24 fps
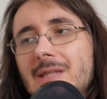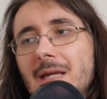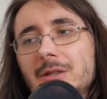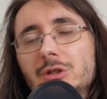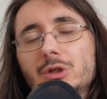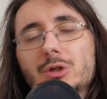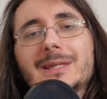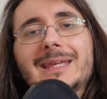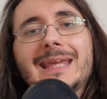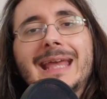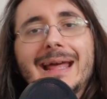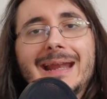and
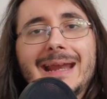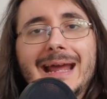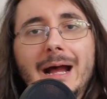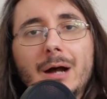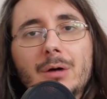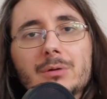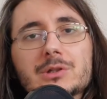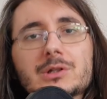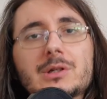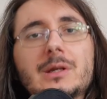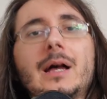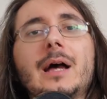then you get
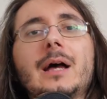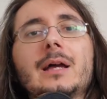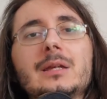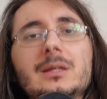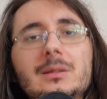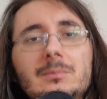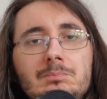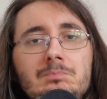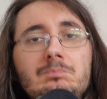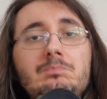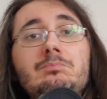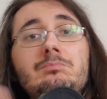out
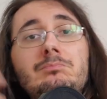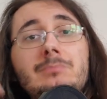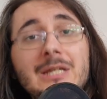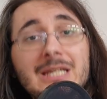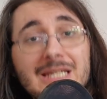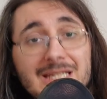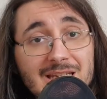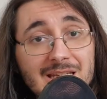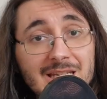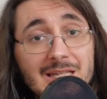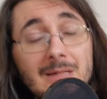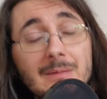a
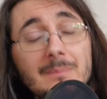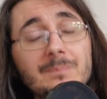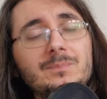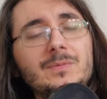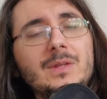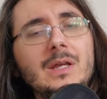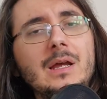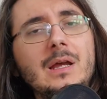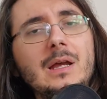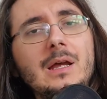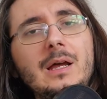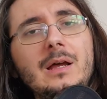MIDI
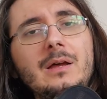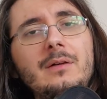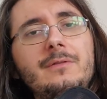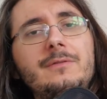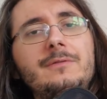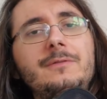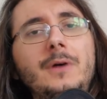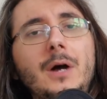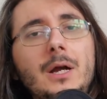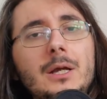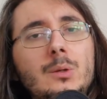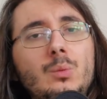uh,
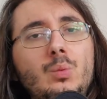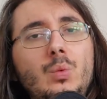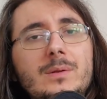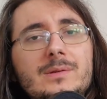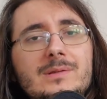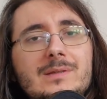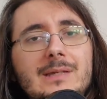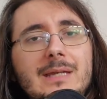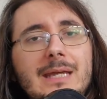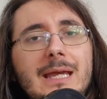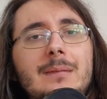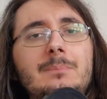file
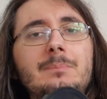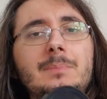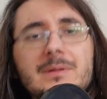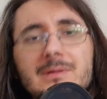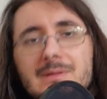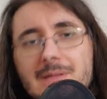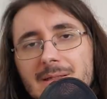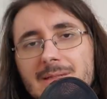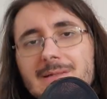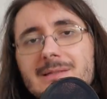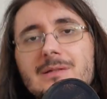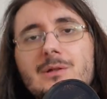once again,
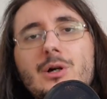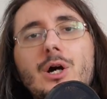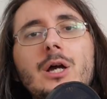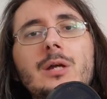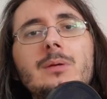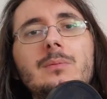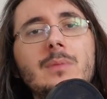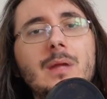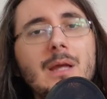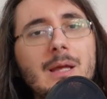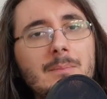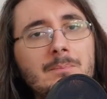but this
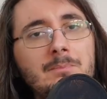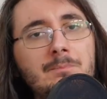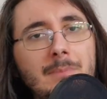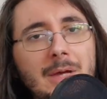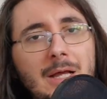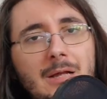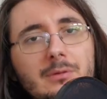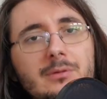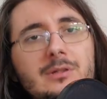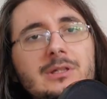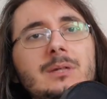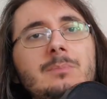time
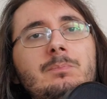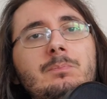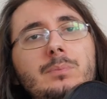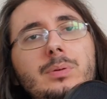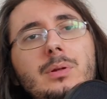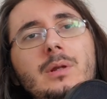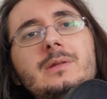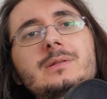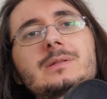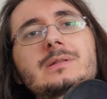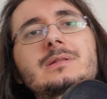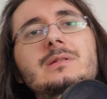melody
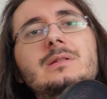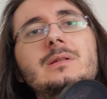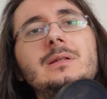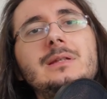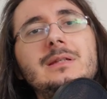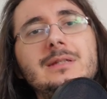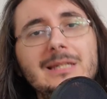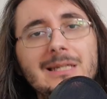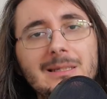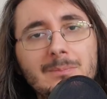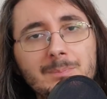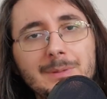plus
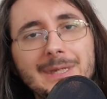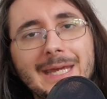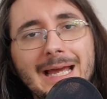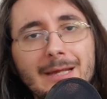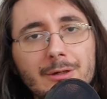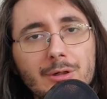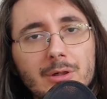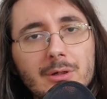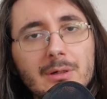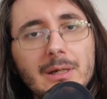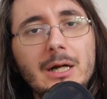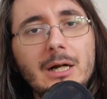the
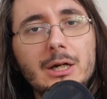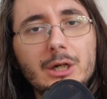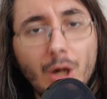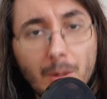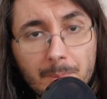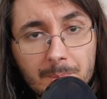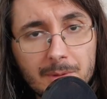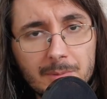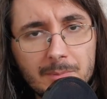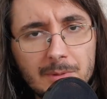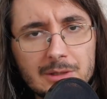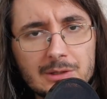piano
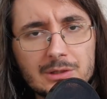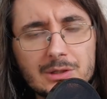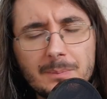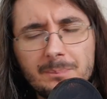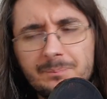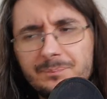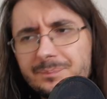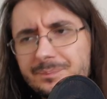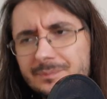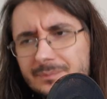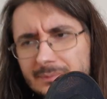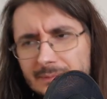accompaniment.
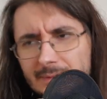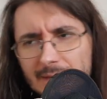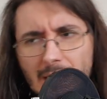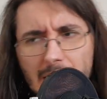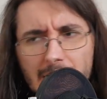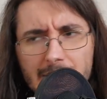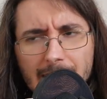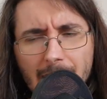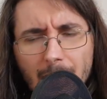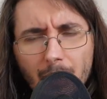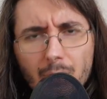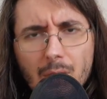
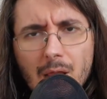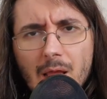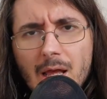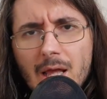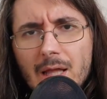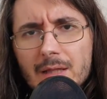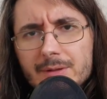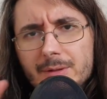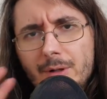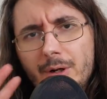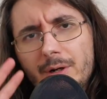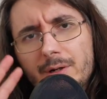Now,
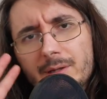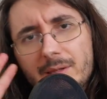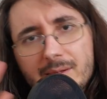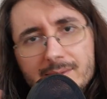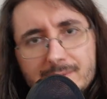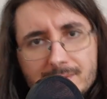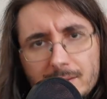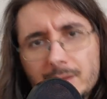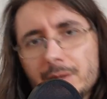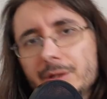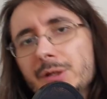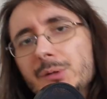there are a
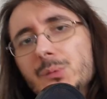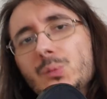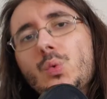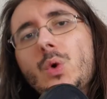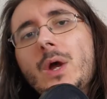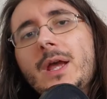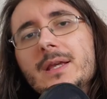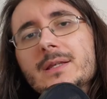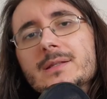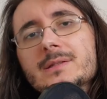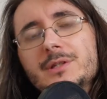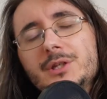gazillion
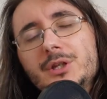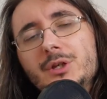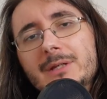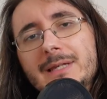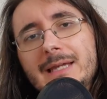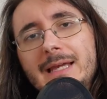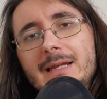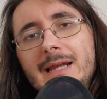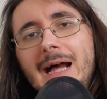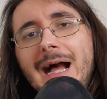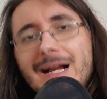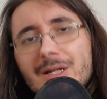ways you
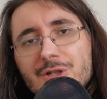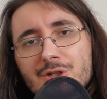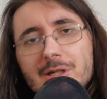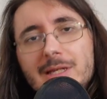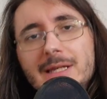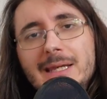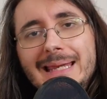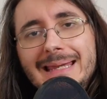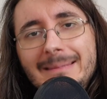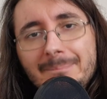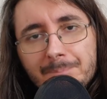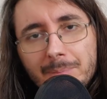can
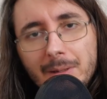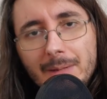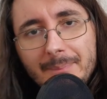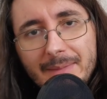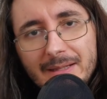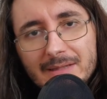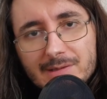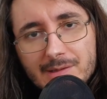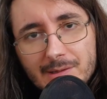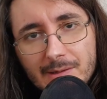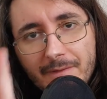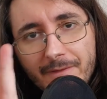actually
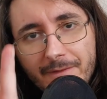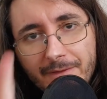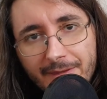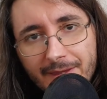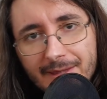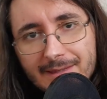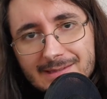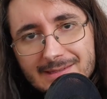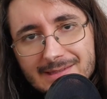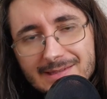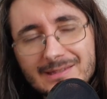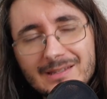implement
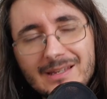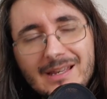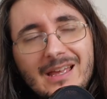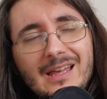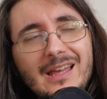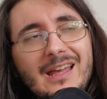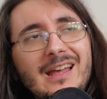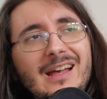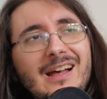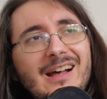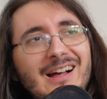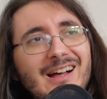this
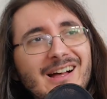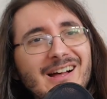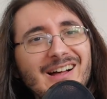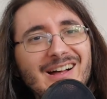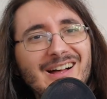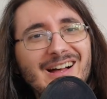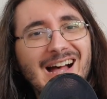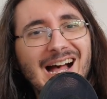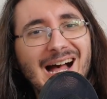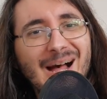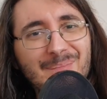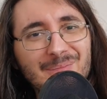
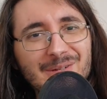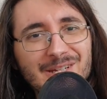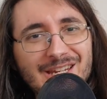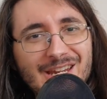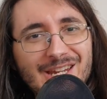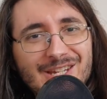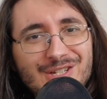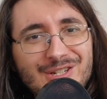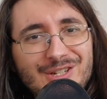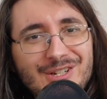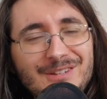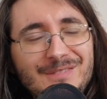uh,
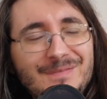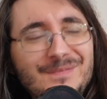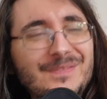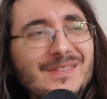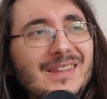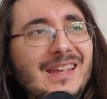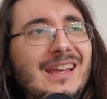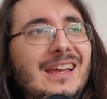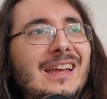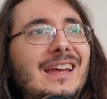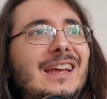application,